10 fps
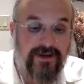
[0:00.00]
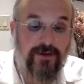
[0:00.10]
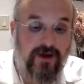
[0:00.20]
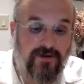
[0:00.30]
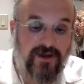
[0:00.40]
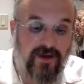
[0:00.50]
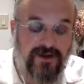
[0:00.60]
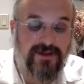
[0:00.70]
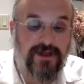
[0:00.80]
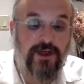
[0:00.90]
Then when it comes to
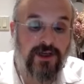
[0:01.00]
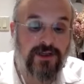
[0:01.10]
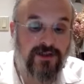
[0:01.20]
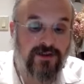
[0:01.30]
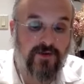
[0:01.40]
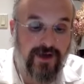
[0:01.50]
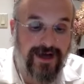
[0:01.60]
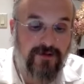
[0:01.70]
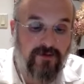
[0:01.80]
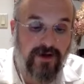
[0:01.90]
Begozis, then Eichtin
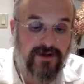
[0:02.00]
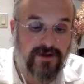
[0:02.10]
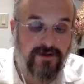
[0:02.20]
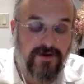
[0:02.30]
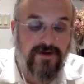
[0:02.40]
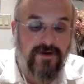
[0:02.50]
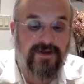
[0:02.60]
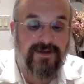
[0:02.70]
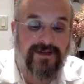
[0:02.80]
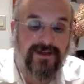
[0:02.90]
Tfachayim Mechza,
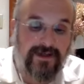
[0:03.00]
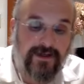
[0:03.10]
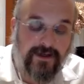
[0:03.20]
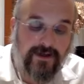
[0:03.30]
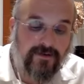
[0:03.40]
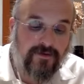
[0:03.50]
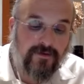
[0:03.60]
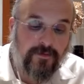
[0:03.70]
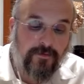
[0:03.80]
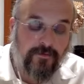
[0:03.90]
this guy's got to give
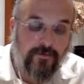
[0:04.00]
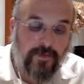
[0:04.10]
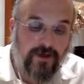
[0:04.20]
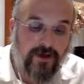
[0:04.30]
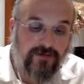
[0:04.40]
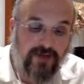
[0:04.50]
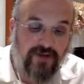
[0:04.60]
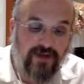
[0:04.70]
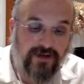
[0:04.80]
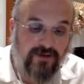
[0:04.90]
a
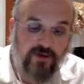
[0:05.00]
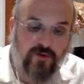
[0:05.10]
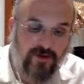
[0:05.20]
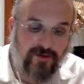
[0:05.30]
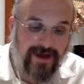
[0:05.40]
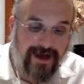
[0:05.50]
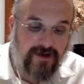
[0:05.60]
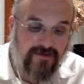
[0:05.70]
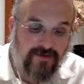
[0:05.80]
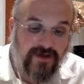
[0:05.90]
tefach, two tefachim and a half.